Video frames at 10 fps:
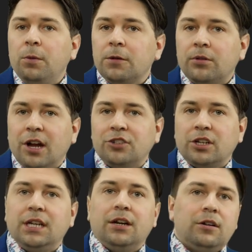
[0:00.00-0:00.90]
with a
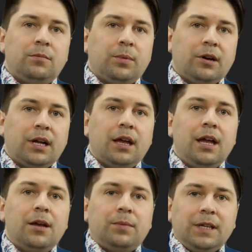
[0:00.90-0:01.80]
project here in Alberta,
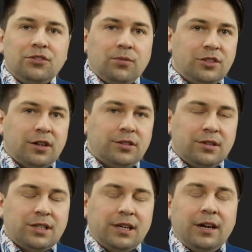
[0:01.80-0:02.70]
please reach out to
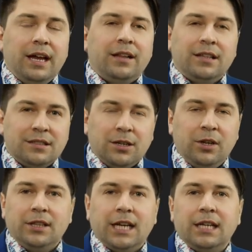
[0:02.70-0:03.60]
us here at
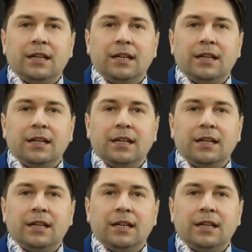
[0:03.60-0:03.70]
LSW Lighting.